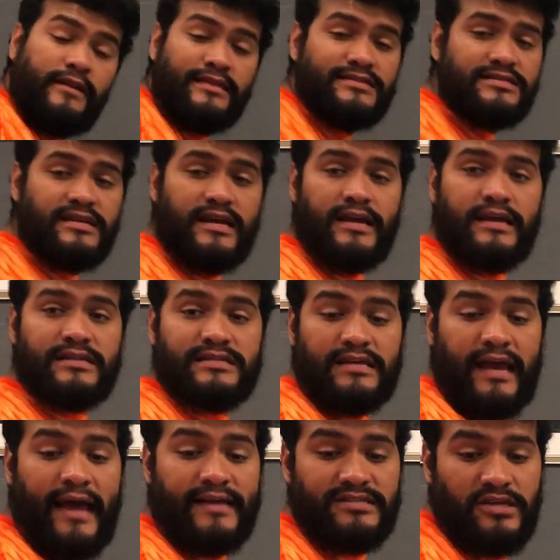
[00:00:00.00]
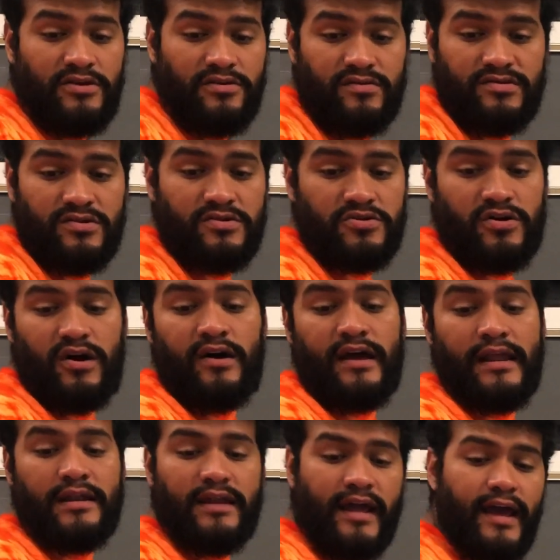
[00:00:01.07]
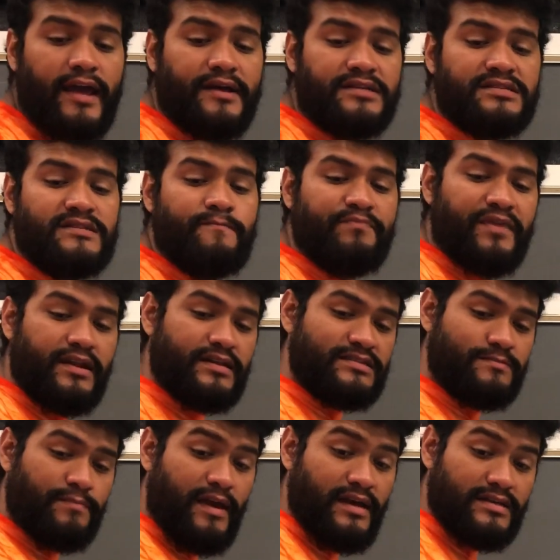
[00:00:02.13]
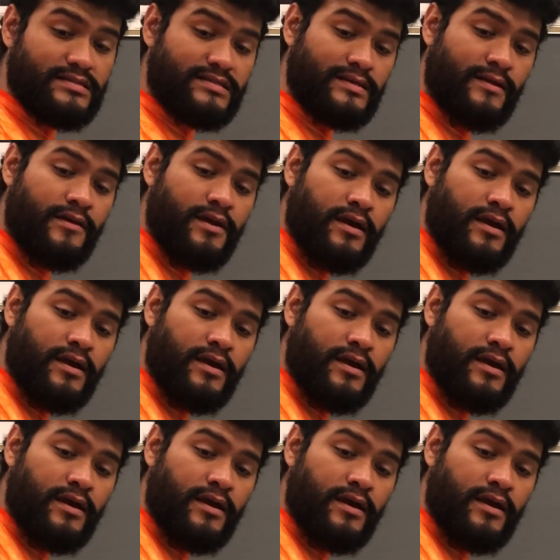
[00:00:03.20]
let's say it's asking you to draw an X in a space.